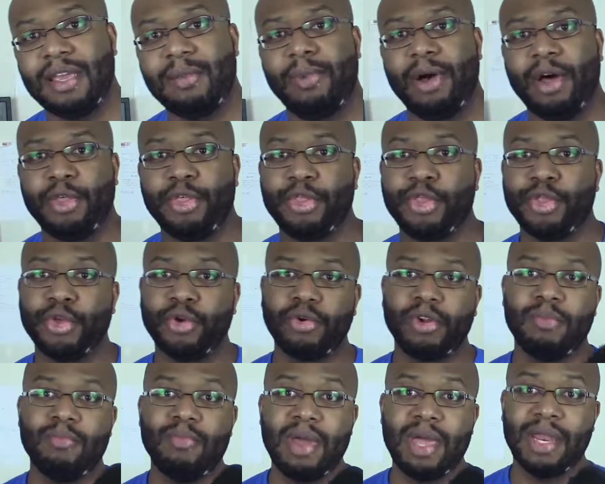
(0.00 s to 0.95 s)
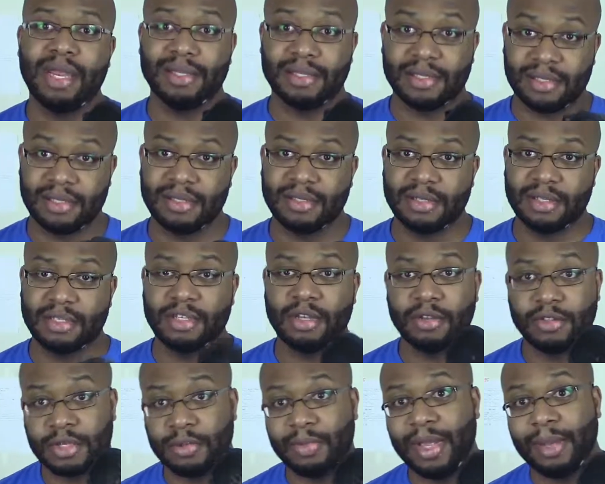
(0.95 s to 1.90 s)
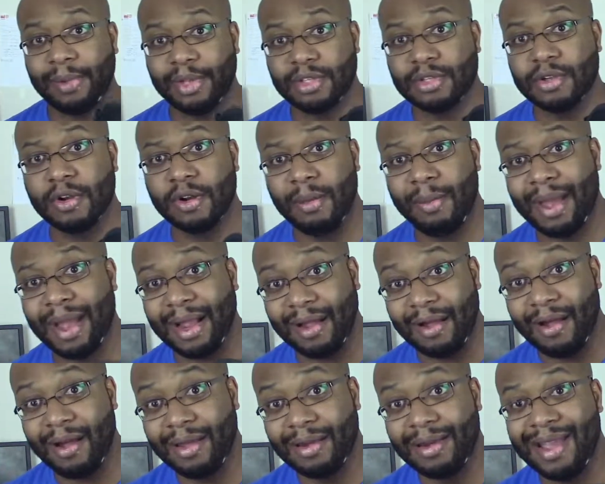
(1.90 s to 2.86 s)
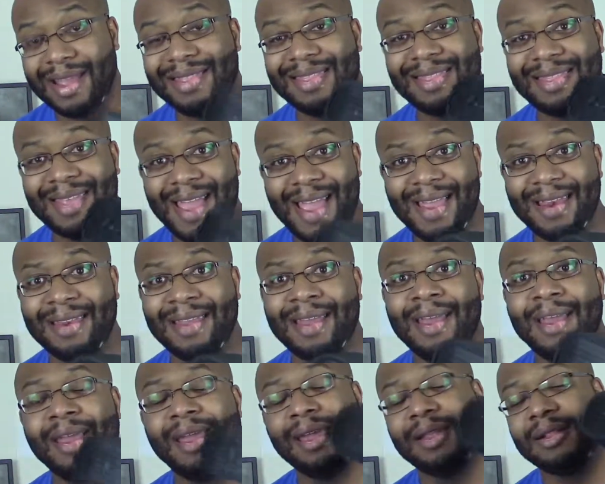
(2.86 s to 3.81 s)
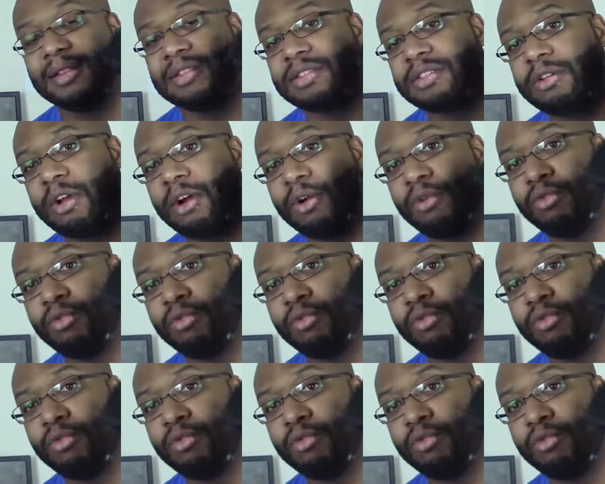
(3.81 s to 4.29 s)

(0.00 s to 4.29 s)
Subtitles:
you about 30 minutes to be able to turn it back on, and then it'll start